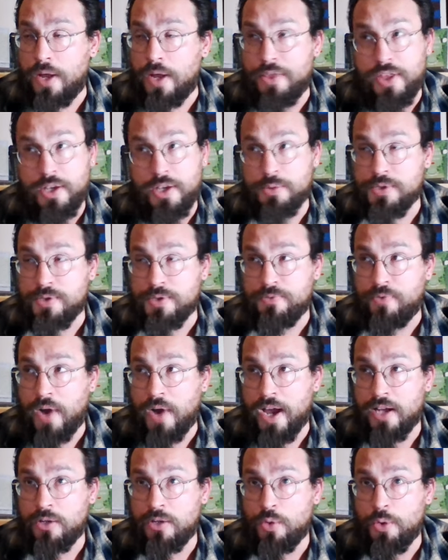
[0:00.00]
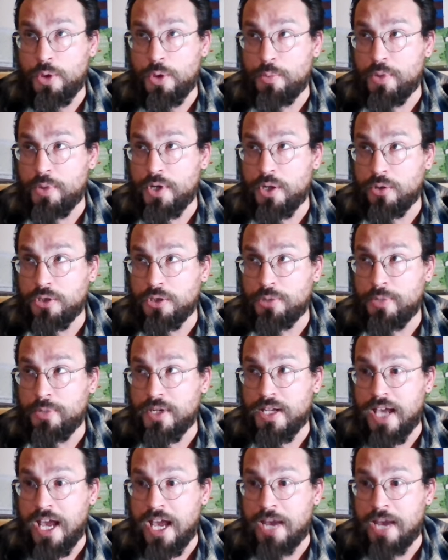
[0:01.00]
I think it was the final or the
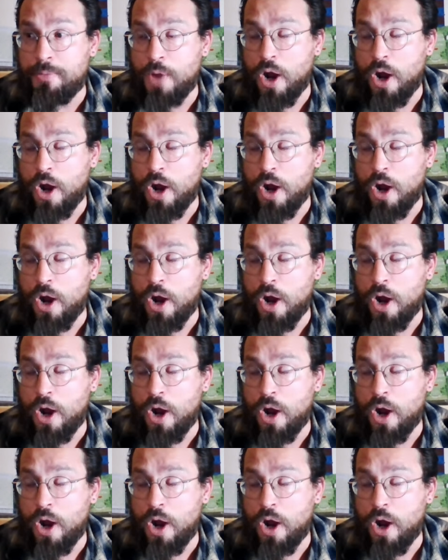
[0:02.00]
penultimate game